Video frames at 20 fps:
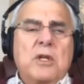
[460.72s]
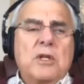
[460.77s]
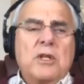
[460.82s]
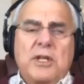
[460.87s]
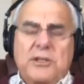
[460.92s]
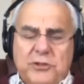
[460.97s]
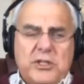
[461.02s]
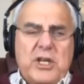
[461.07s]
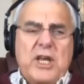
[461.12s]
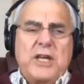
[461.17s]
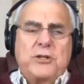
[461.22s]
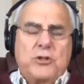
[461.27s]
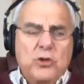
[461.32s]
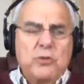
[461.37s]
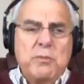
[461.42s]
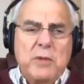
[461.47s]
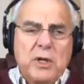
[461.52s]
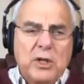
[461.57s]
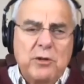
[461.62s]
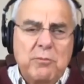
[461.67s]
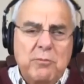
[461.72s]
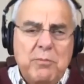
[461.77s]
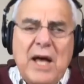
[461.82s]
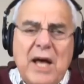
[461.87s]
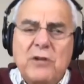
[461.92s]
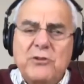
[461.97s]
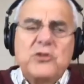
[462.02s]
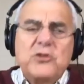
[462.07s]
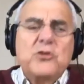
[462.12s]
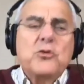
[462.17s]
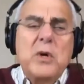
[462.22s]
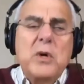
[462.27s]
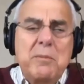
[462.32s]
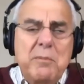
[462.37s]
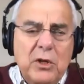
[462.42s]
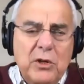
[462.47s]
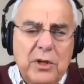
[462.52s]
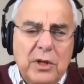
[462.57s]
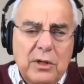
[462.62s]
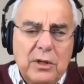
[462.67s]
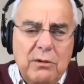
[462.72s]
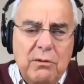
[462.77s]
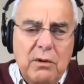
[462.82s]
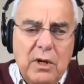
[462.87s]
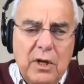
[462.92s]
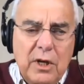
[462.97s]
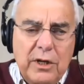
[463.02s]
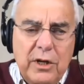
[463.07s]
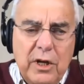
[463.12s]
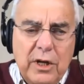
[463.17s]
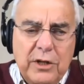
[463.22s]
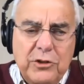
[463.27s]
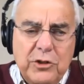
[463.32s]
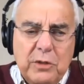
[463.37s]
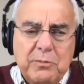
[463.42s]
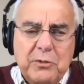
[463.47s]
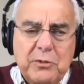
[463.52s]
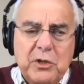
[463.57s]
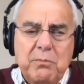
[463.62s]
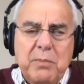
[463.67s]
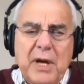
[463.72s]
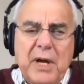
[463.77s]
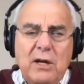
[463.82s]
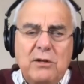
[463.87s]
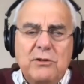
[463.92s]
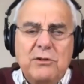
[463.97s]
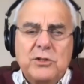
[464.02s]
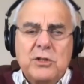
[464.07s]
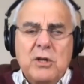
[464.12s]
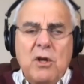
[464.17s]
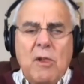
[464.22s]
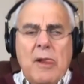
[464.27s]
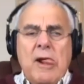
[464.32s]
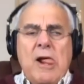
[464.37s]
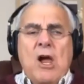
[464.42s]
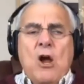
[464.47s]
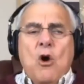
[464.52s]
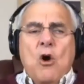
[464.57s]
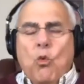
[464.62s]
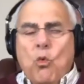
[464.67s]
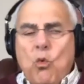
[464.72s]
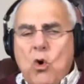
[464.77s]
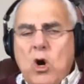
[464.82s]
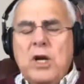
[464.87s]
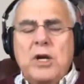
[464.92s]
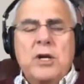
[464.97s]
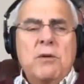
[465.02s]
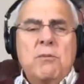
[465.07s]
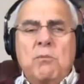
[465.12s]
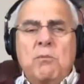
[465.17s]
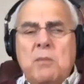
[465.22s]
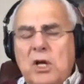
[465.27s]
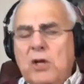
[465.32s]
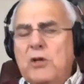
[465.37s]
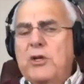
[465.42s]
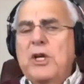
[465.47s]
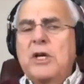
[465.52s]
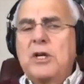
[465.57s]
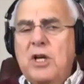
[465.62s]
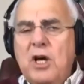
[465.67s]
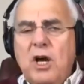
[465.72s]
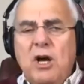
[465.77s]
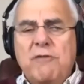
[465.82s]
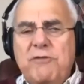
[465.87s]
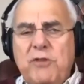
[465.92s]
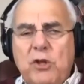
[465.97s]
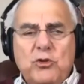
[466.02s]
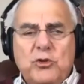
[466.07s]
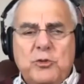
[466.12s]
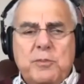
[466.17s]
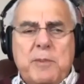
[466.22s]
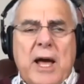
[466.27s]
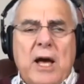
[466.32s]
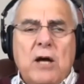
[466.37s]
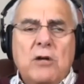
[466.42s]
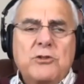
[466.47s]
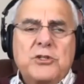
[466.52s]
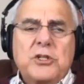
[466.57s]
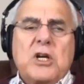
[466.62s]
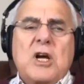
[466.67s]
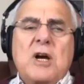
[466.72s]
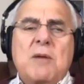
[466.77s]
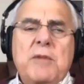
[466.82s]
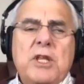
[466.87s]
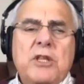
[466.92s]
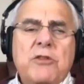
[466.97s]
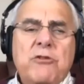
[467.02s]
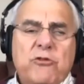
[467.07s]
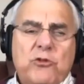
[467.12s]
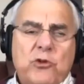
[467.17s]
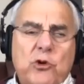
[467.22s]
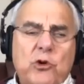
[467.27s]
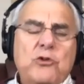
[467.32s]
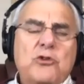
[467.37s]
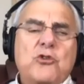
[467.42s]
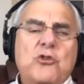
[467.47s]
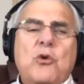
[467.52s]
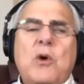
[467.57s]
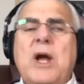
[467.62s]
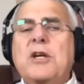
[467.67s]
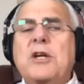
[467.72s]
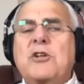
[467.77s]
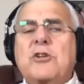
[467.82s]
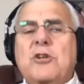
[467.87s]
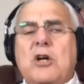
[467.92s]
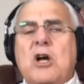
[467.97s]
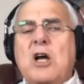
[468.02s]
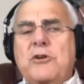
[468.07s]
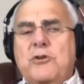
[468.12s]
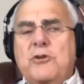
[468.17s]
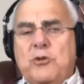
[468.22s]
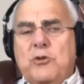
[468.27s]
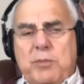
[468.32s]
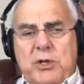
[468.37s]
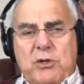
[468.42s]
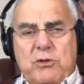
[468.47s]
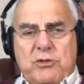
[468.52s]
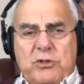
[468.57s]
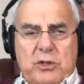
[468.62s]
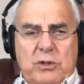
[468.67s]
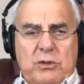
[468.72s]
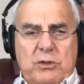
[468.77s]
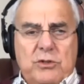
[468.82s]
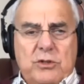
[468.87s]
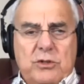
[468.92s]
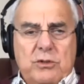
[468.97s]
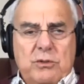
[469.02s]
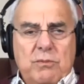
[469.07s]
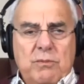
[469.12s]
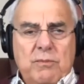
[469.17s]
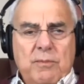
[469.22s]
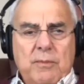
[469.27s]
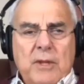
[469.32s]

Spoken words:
let's say 2 million pounds, 3 million Egyptian pounds. 1 million of those pounds come in through direct contributions.